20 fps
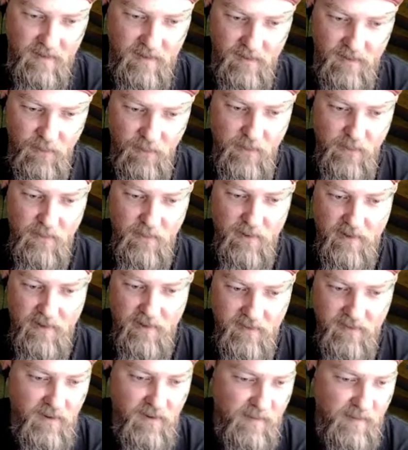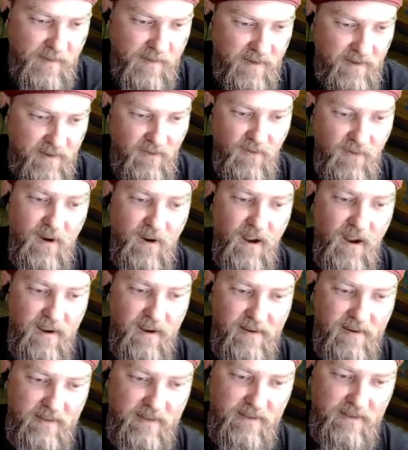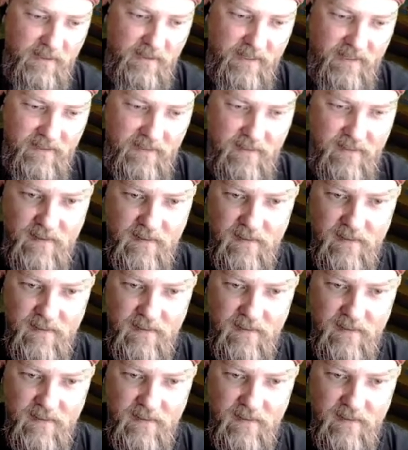Do we want to talk about a crocodile head?